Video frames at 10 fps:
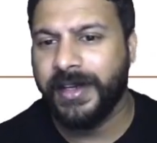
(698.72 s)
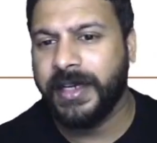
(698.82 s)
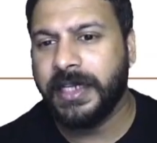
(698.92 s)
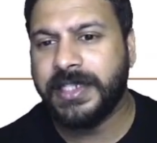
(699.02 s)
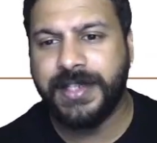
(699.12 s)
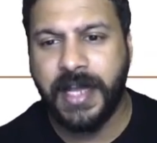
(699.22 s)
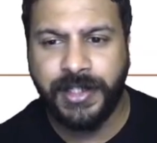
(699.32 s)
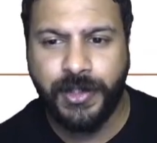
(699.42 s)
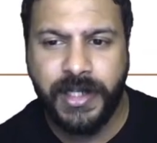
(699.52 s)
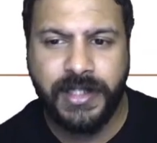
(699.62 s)
It
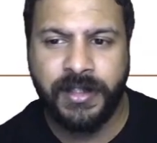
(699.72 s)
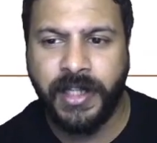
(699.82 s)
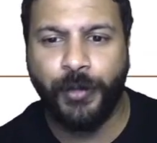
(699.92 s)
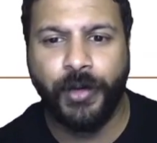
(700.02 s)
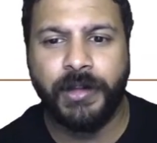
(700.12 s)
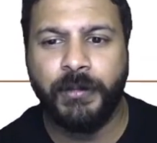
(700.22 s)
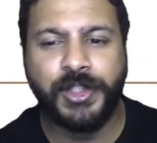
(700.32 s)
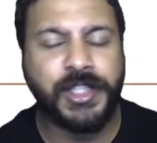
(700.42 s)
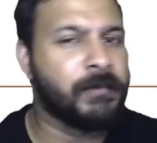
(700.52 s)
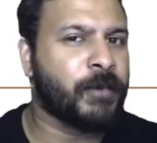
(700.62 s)
stands to reason that one of the
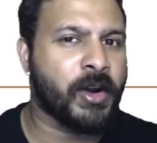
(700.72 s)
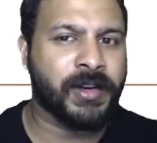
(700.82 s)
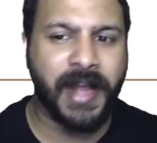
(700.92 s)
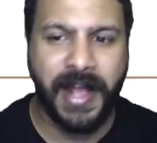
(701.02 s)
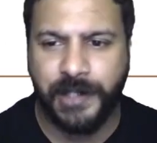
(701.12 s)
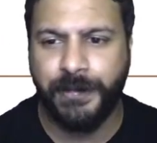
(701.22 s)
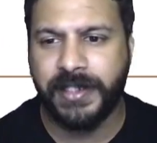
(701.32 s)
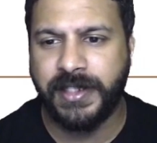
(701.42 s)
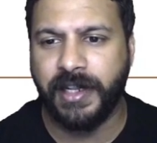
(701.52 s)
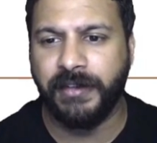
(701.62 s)
most important
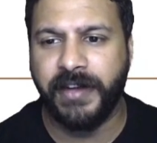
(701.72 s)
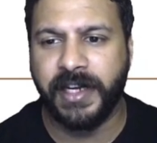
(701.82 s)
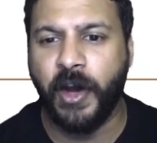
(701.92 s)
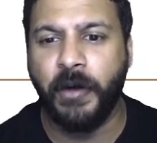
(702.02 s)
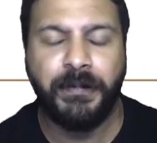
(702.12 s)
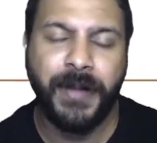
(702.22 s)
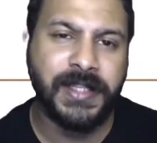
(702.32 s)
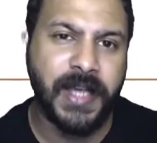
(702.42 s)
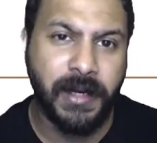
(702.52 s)
aspects that affect how pay is